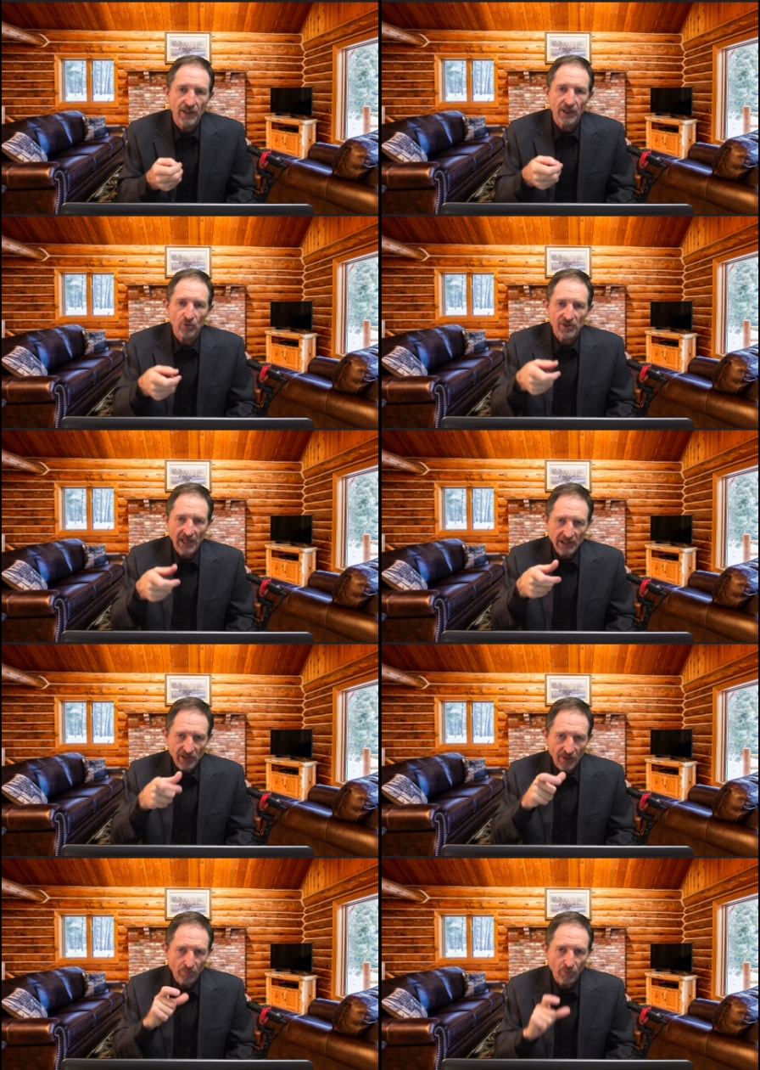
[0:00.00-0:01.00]
It was
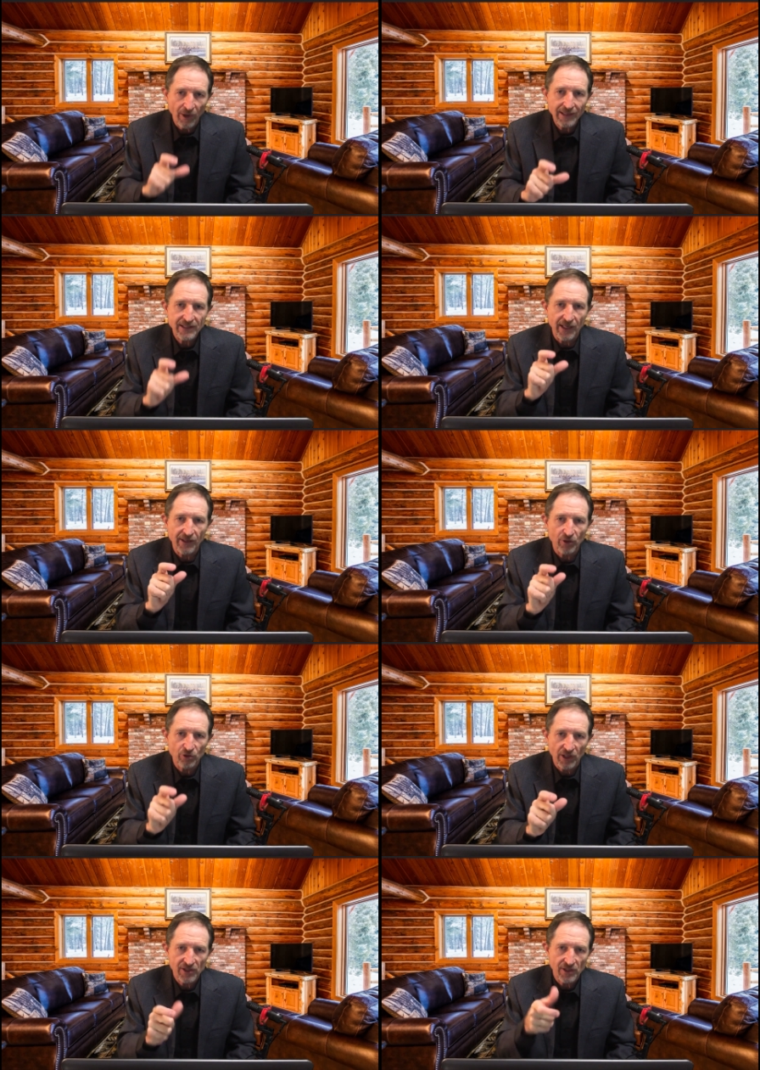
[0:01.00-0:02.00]
actually the breakdown in
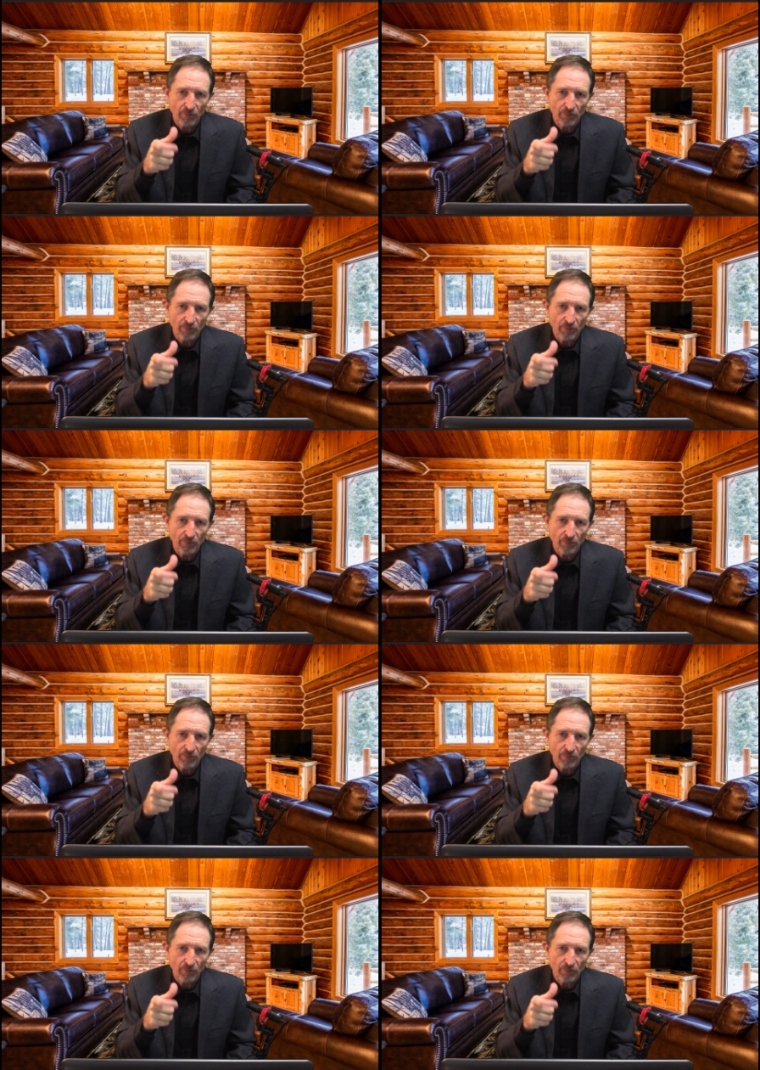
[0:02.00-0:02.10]
trust,